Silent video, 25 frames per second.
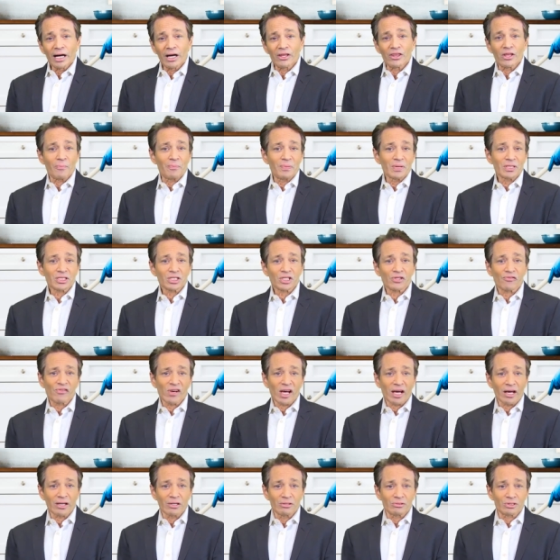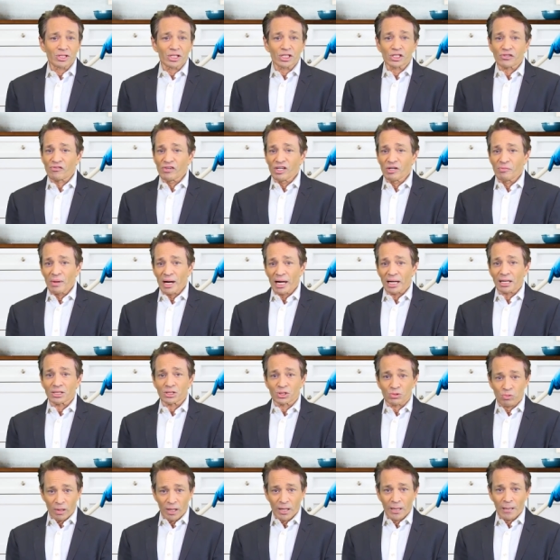And the business values this feedback
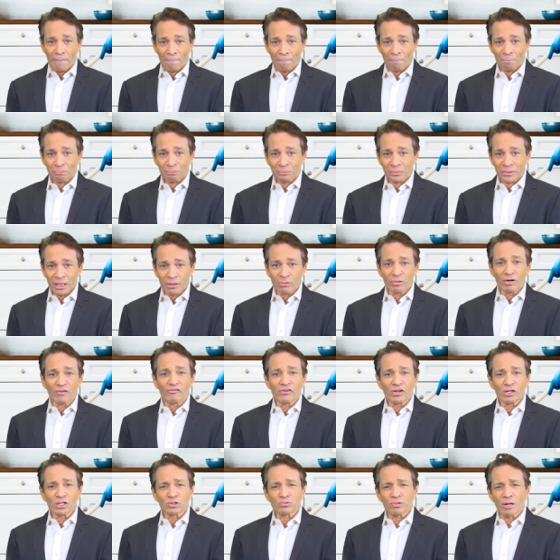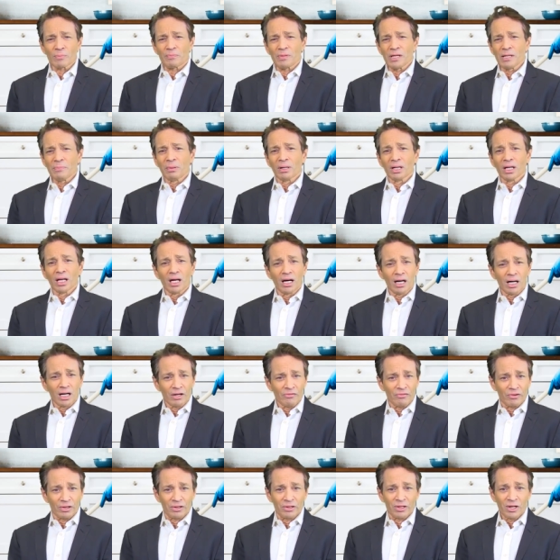as well. It reveals what people
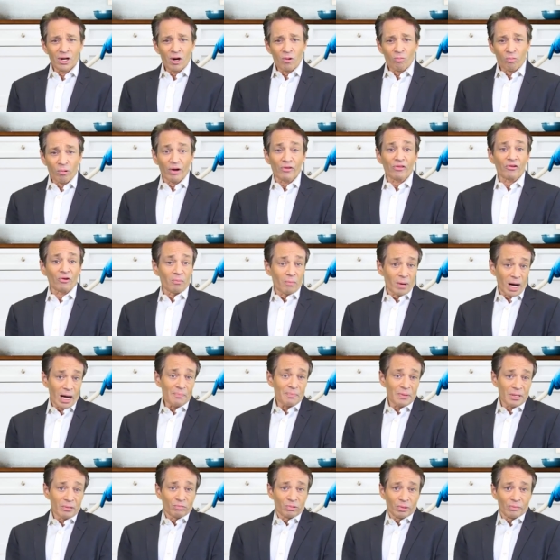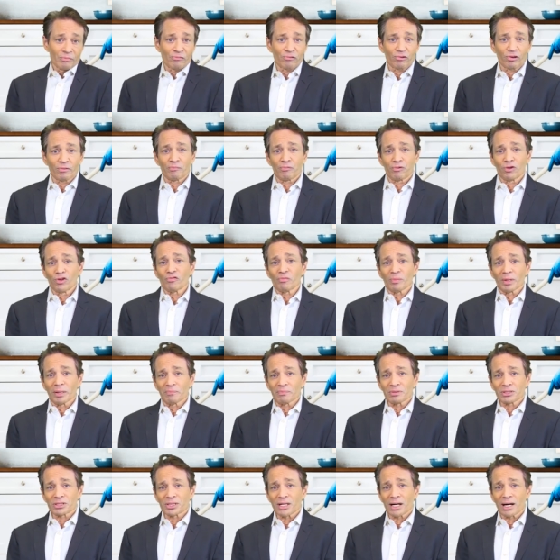love and where there might be room for
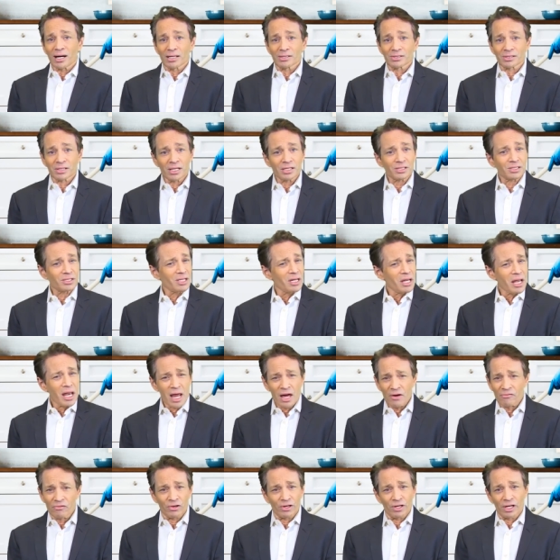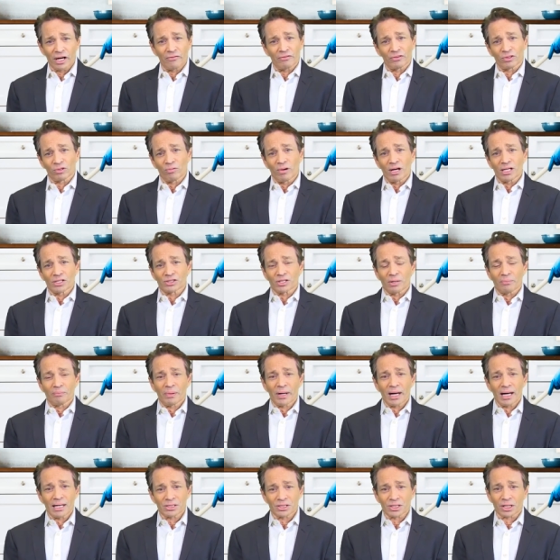improvement. Besides, it's never enough to rest on
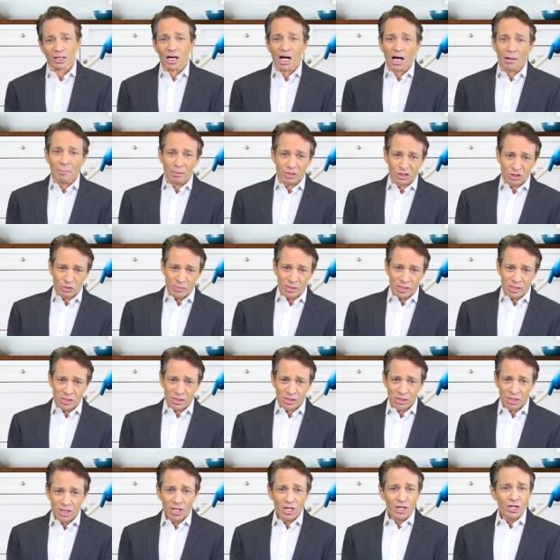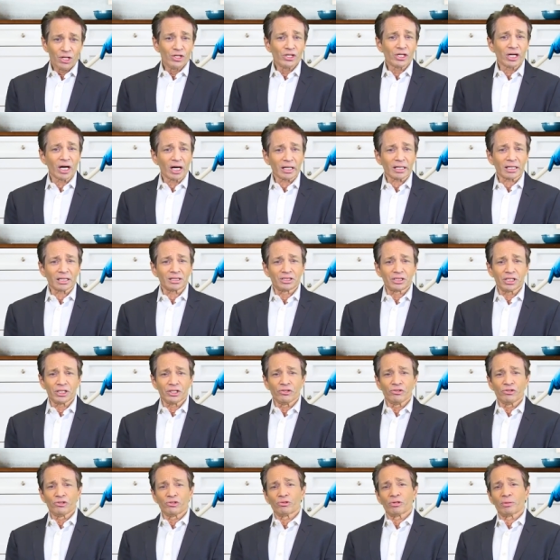past accomplishments. You got to
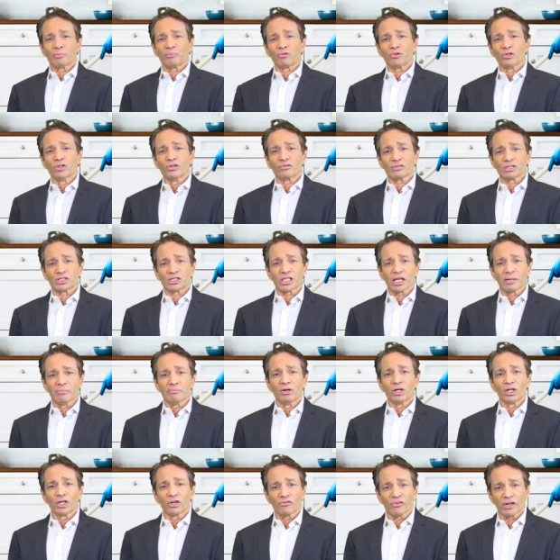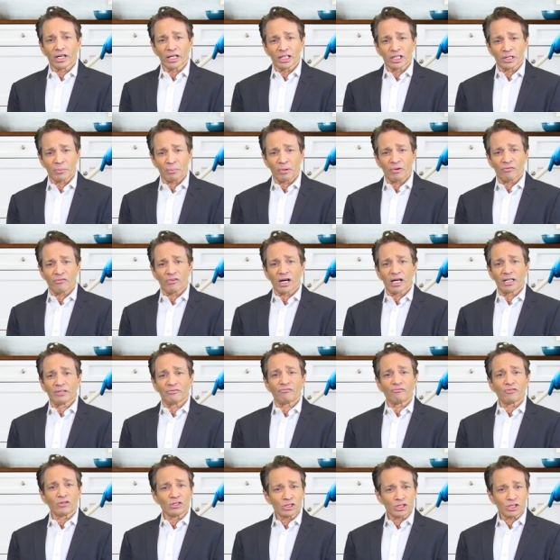continue to improve and stay motivated to provide
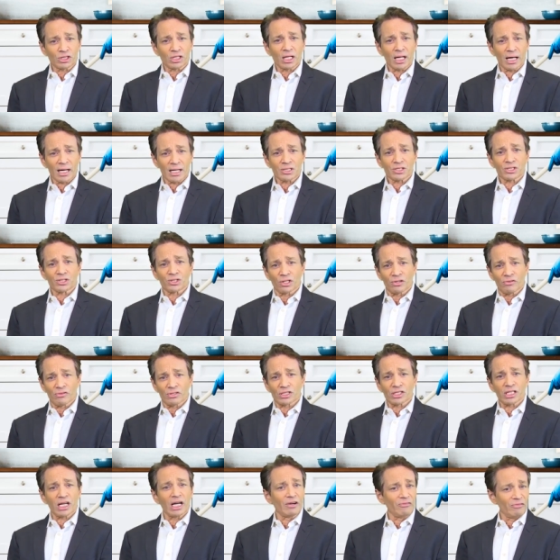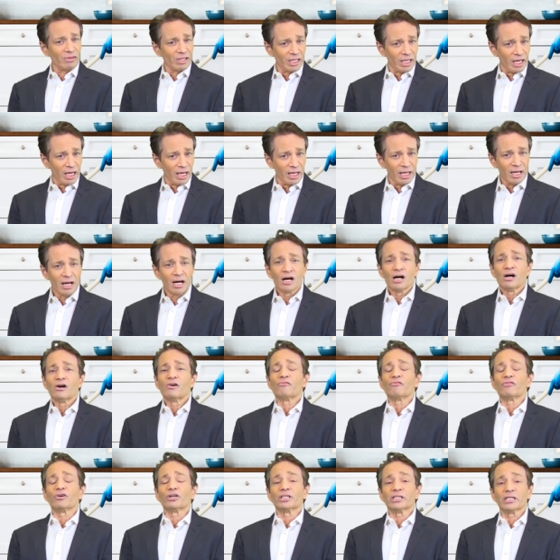first class service every day
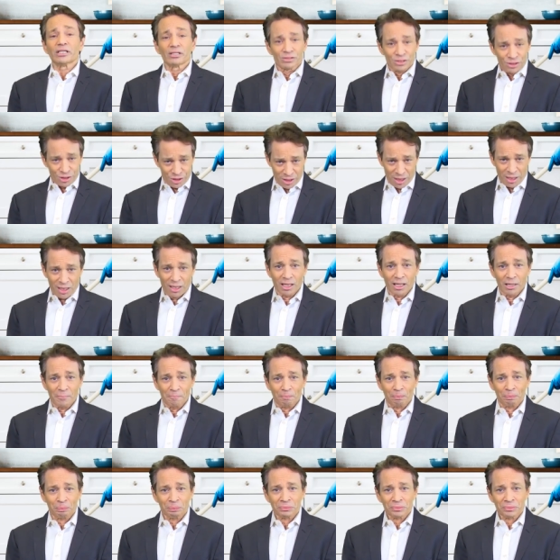for years to come.